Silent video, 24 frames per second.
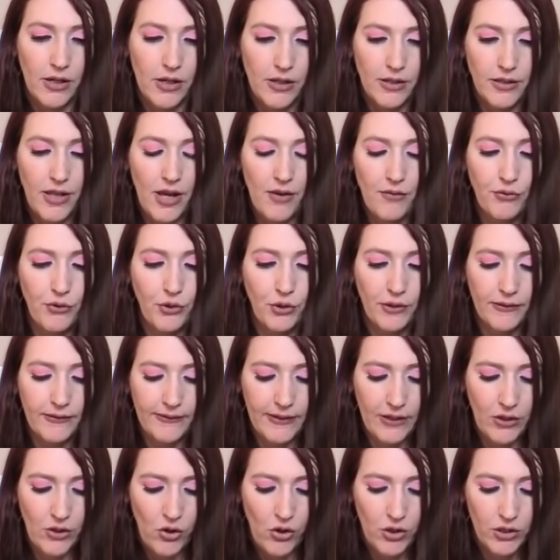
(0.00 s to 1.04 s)
Not
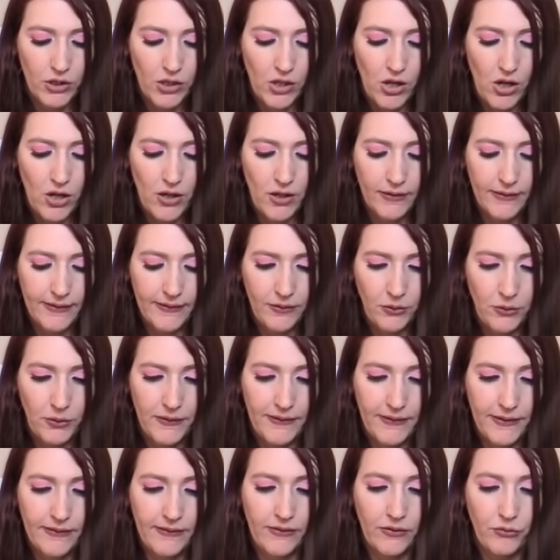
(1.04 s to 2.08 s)
focusing on loss or a
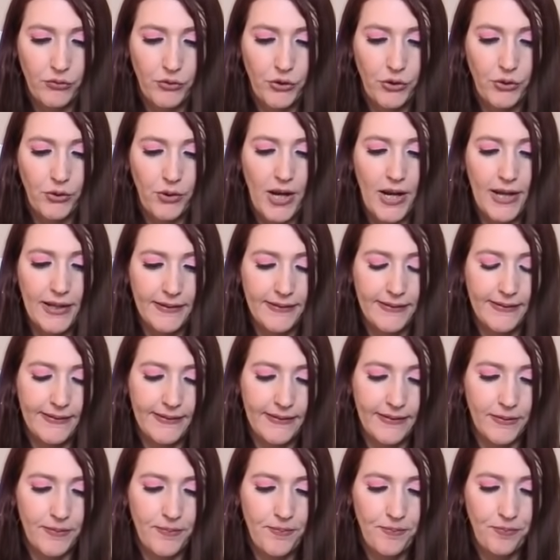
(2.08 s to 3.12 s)
sense of regrets